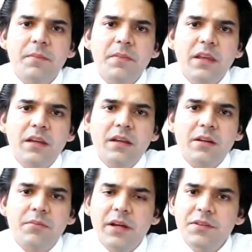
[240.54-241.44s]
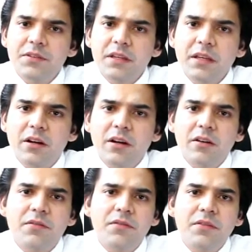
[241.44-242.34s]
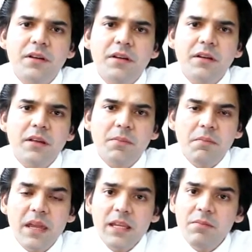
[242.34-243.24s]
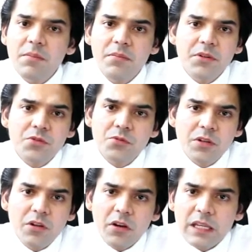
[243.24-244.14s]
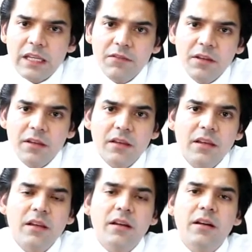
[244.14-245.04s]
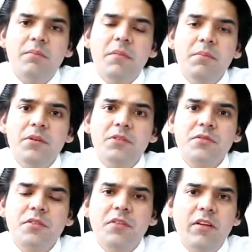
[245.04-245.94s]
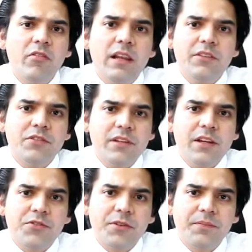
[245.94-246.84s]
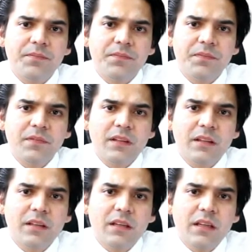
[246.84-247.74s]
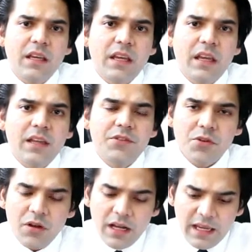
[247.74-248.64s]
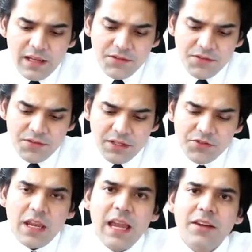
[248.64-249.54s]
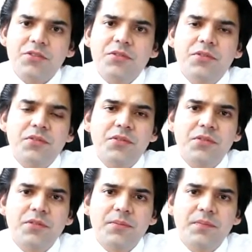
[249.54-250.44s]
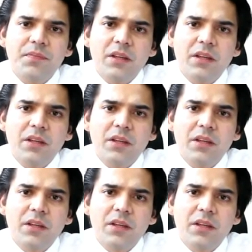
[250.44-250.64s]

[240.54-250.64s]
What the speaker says: up, comprising of many members who were not even members of the federal legislature. And so against such actions,